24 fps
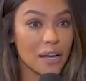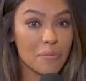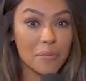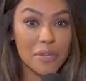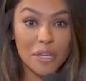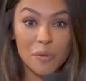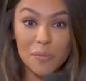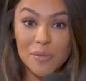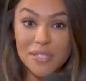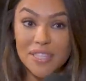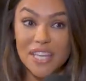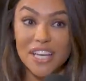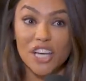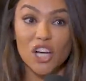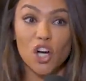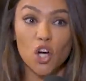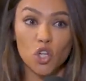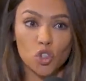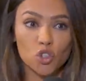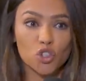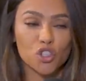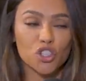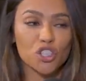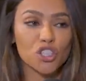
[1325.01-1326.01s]
I mean, it was like
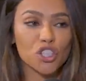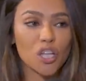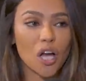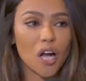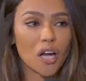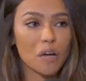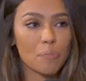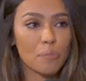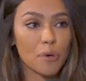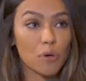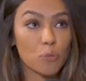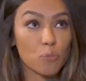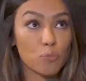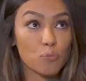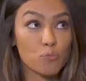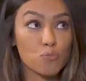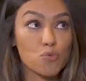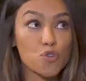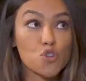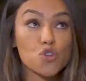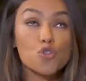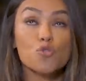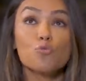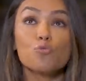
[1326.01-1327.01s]
culture shock, but
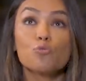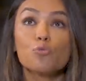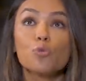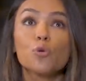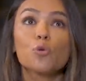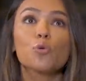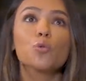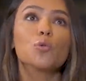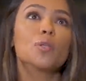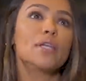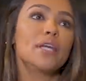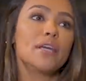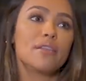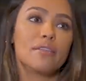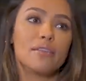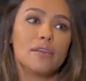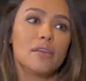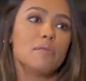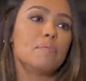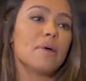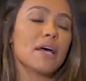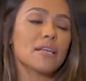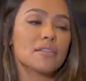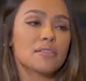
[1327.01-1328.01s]
truly
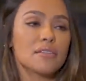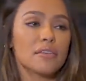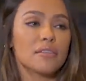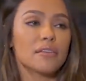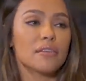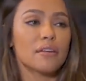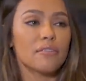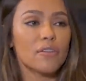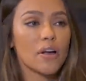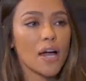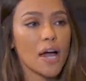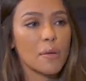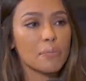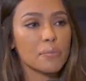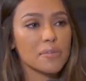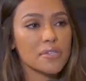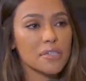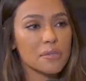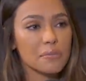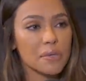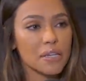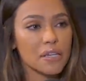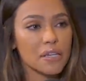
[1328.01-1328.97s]
the best thing that ever happened to